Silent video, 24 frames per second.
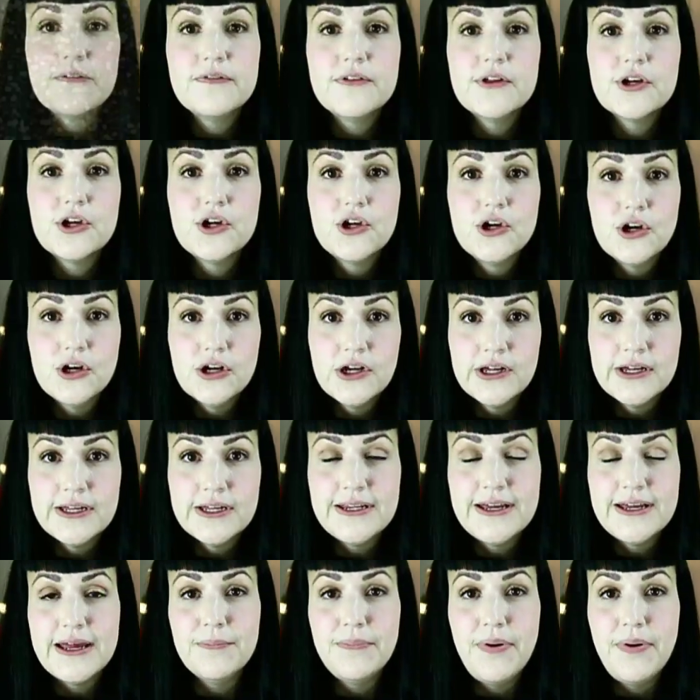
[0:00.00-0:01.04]
the good
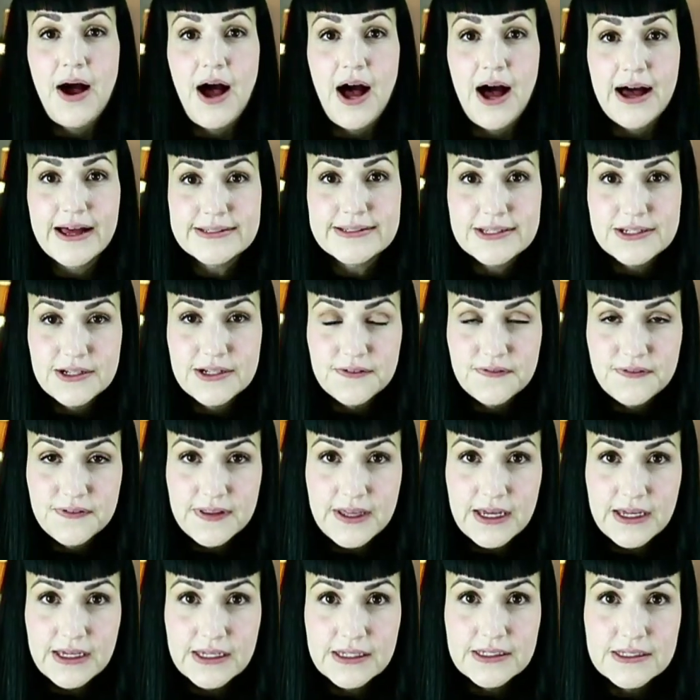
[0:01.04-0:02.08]
and positive
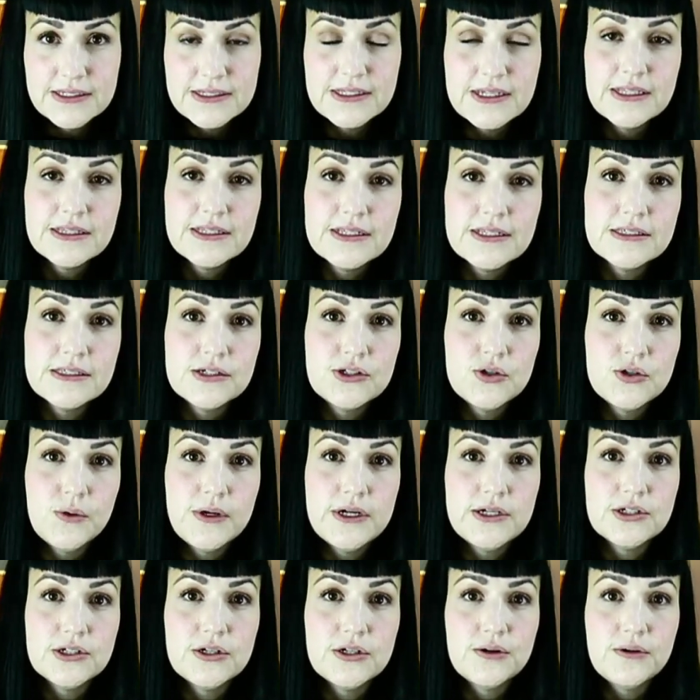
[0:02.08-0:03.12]
things in the
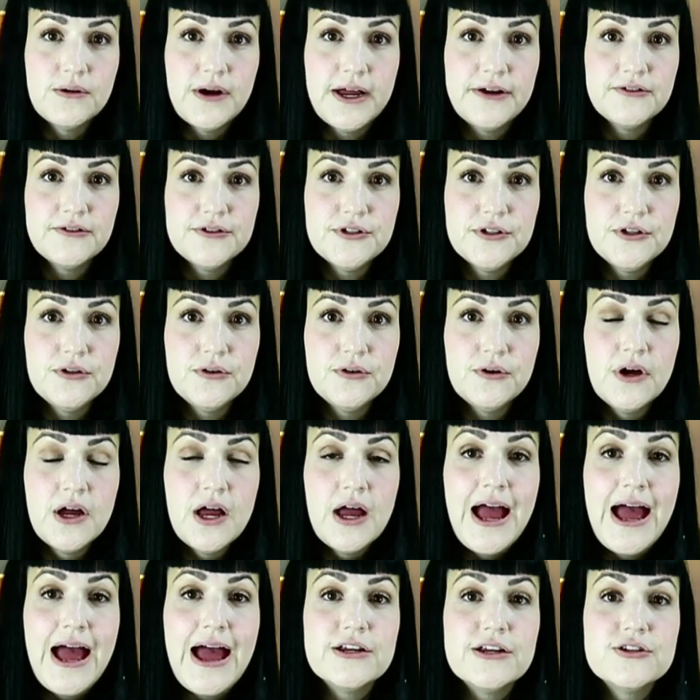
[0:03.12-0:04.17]
situation around you
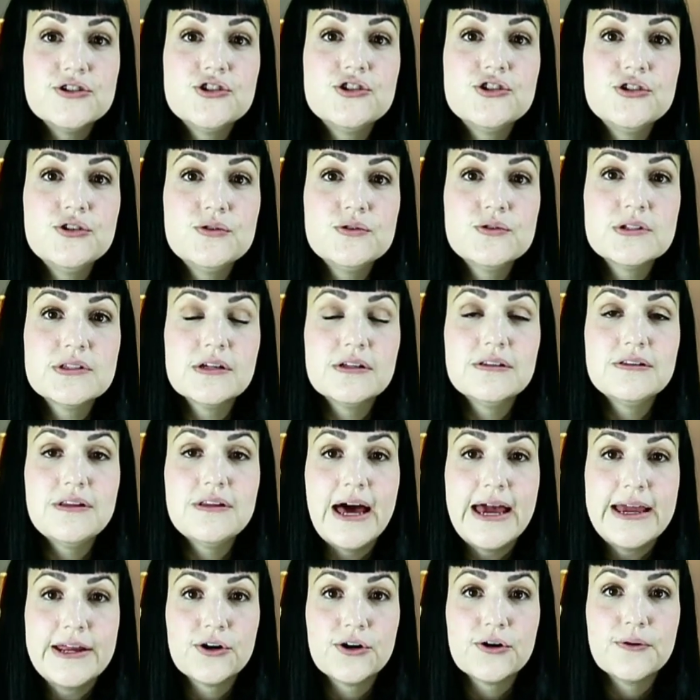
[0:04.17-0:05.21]
and choose the
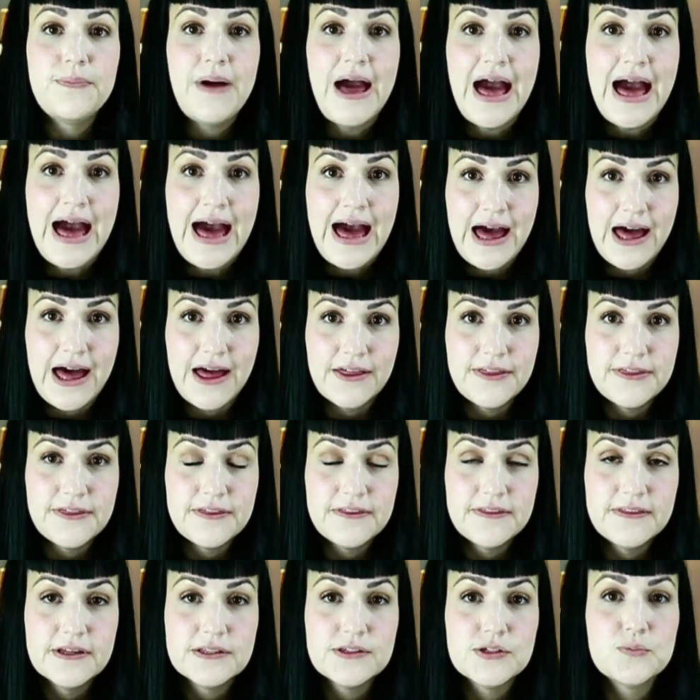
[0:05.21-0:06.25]
lighter path
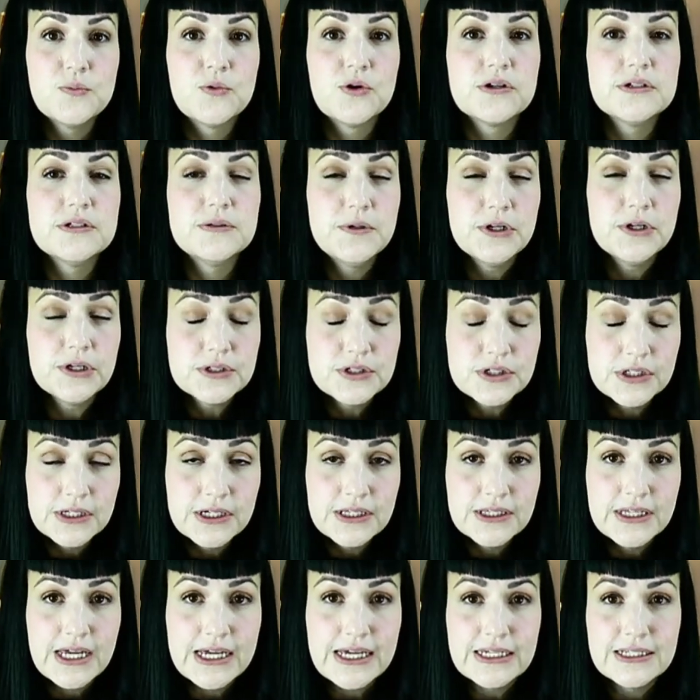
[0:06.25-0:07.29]
that's more spiritually
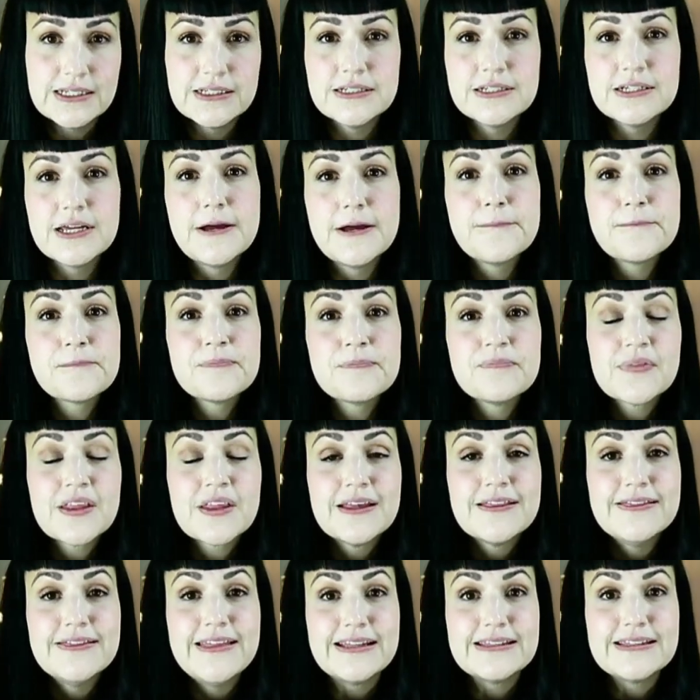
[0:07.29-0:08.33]
enlightened,
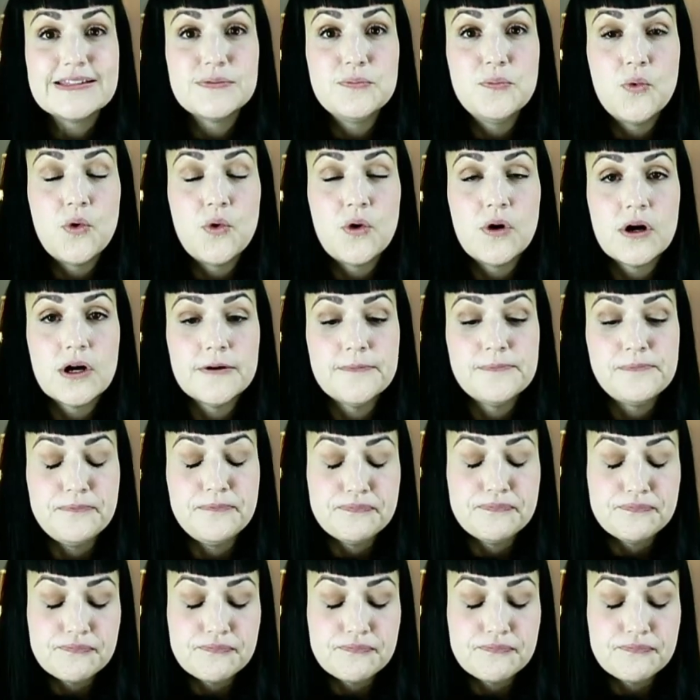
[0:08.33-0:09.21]
that's more